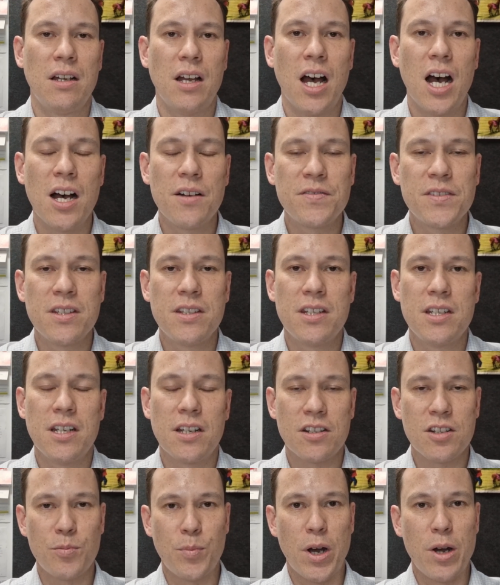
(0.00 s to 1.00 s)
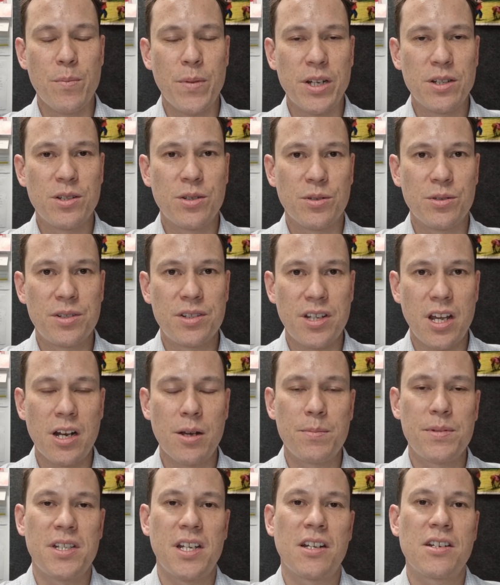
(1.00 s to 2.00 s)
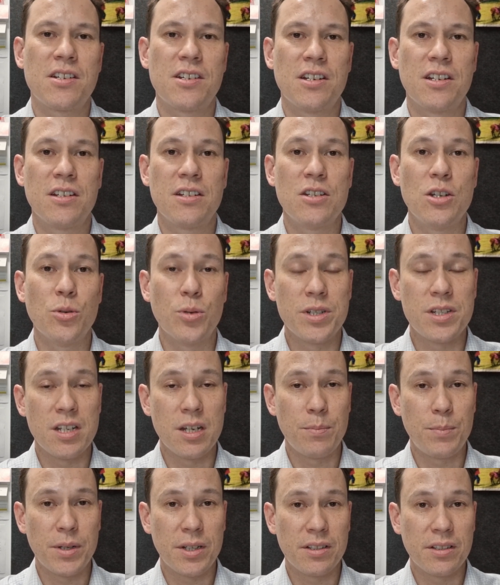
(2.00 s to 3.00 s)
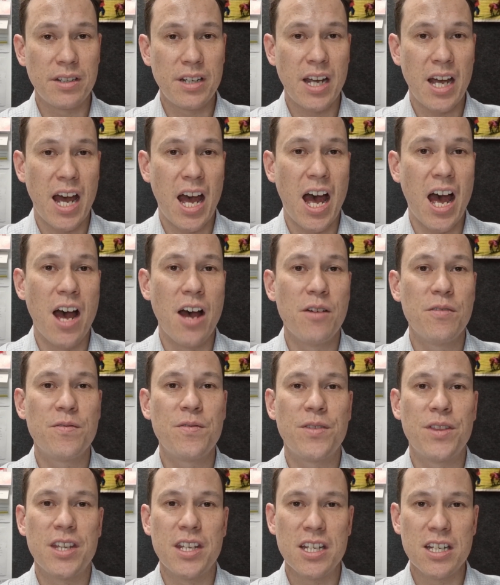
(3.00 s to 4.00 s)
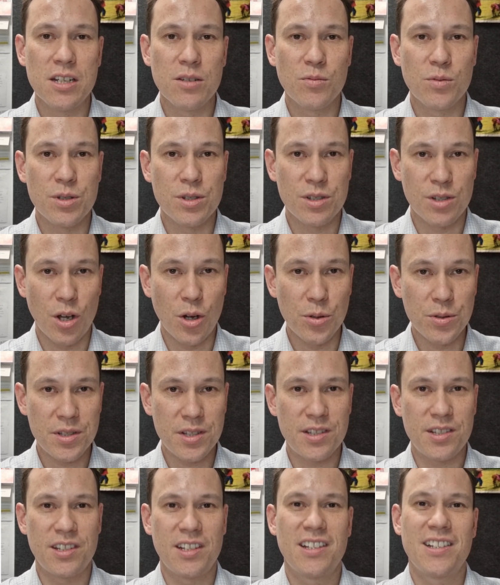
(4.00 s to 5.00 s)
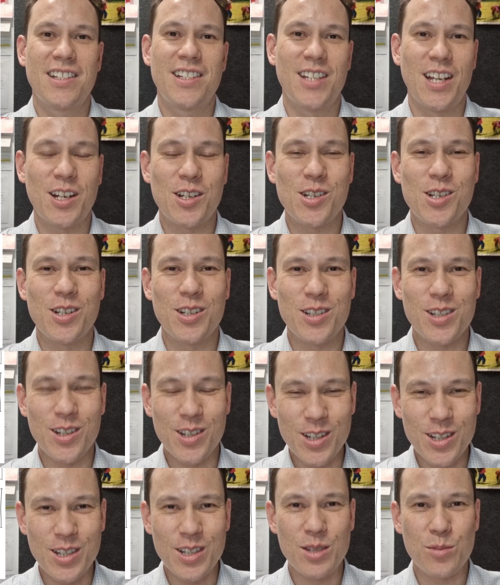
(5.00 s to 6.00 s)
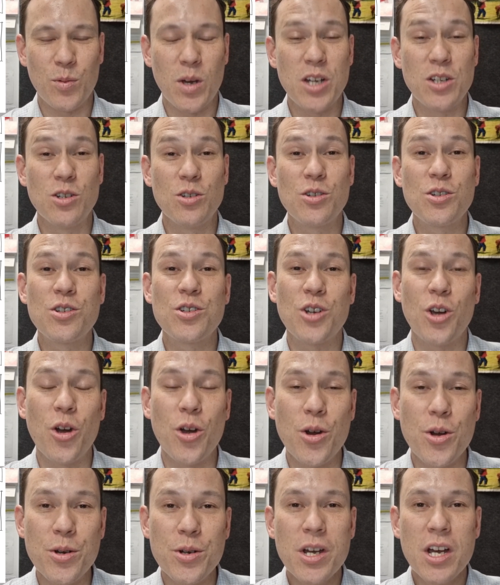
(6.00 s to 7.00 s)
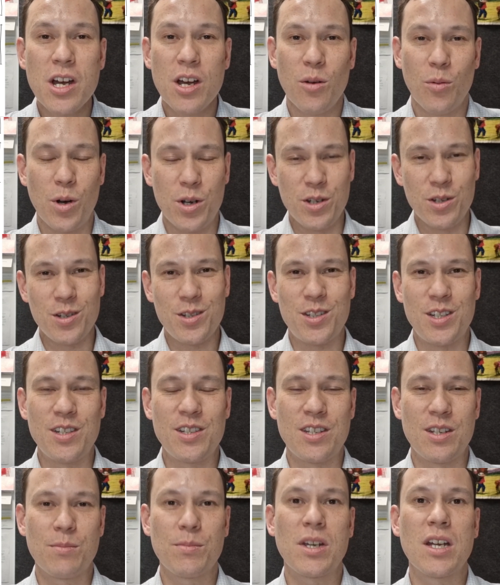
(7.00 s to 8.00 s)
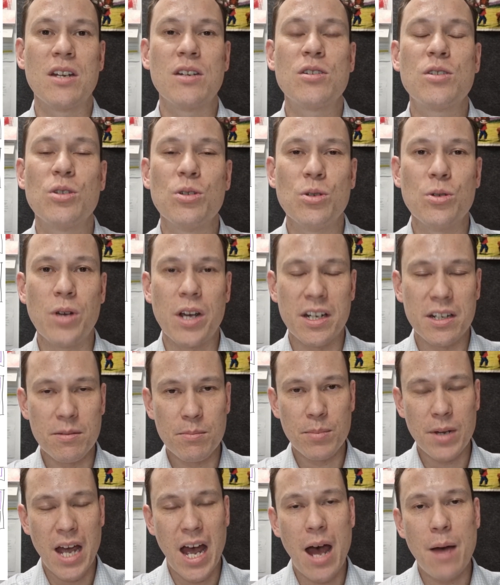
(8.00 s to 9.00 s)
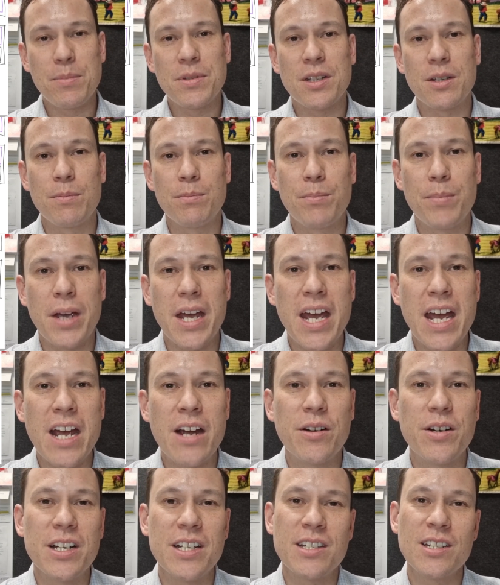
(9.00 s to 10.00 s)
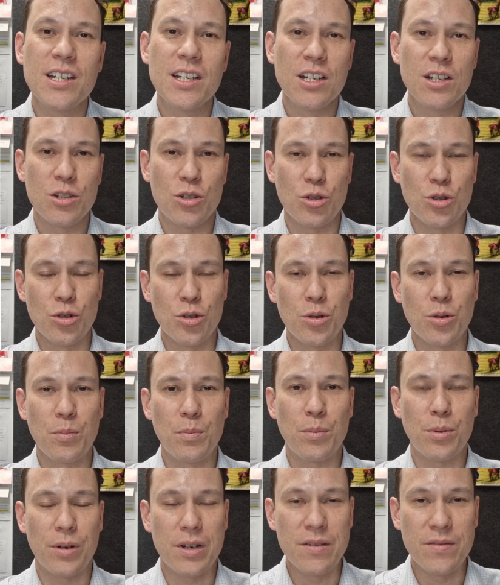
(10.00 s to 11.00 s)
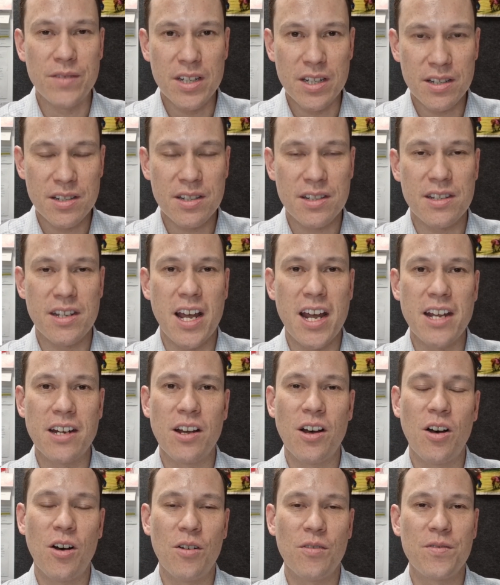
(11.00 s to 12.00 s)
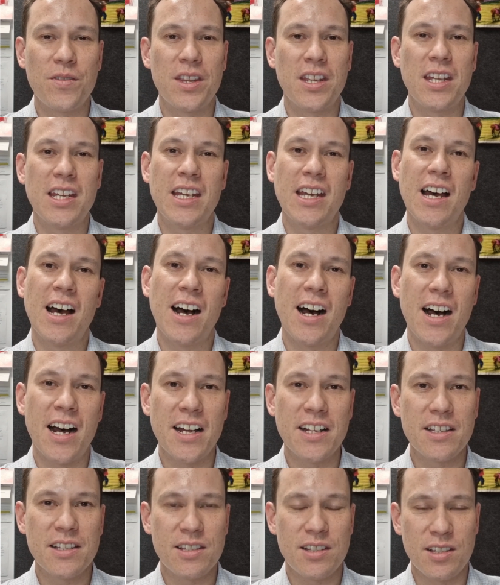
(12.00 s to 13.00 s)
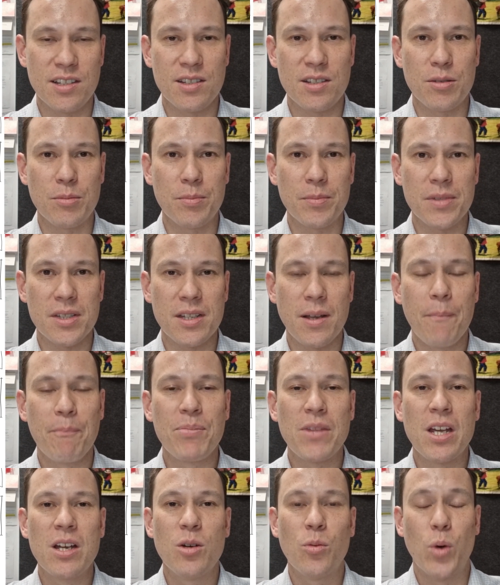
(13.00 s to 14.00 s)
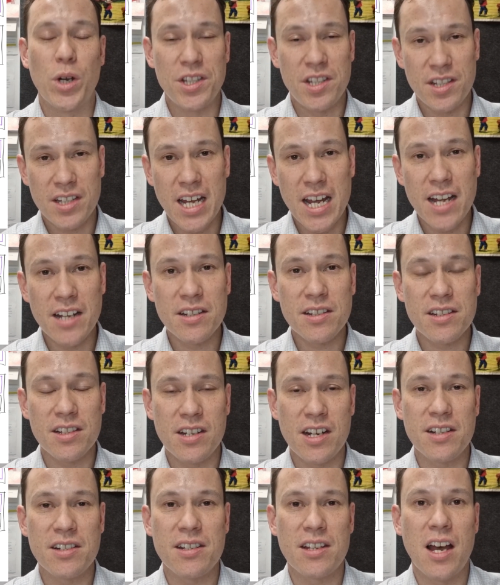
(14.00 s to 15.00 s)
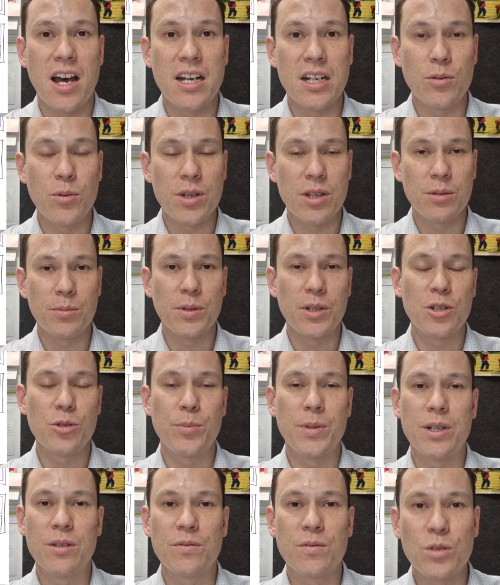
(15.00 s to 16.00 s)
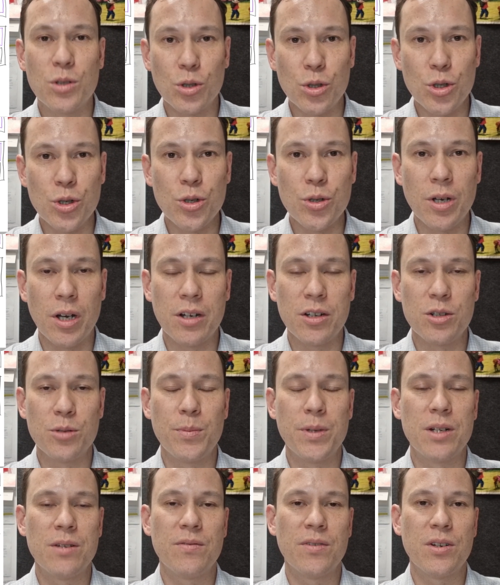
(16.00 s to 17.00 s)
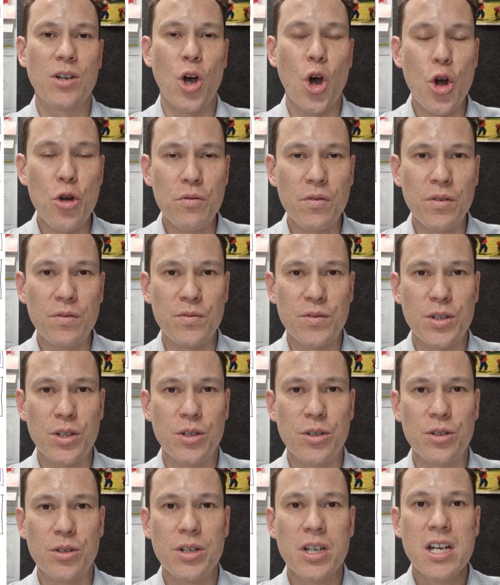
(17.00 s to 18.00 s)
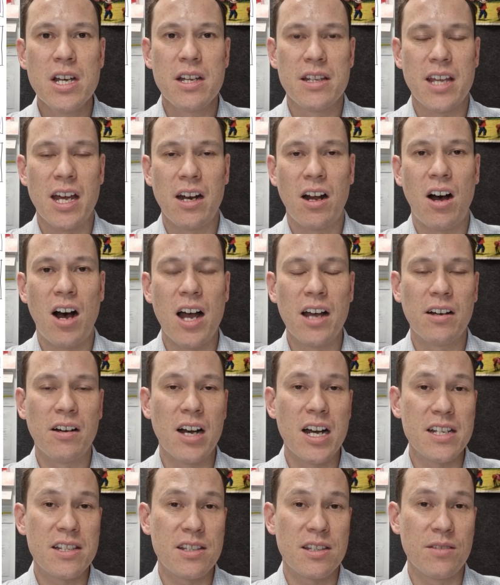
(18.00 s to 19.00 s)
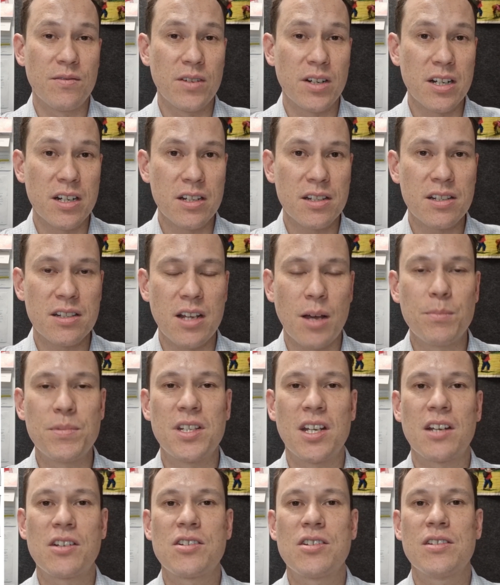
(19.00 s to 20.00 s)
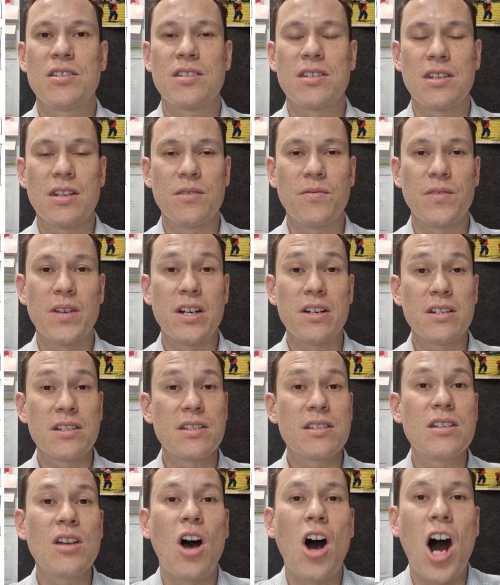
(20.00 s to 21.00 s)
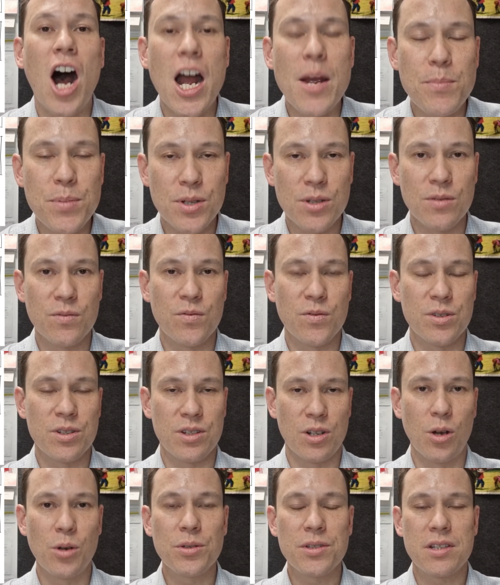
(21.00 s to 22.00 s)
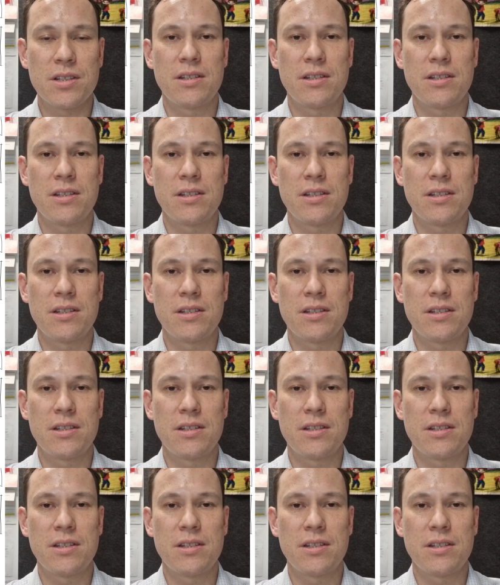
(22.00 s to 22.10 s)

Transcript: After the experimental setup section, you would typically have the results section. So this is where you show what your system can do and perhaps compare it to previous state of the art systems. Once again, suggest starting with a little bit of glue, a little bit of an overview that highlights the various subsections and the various types of results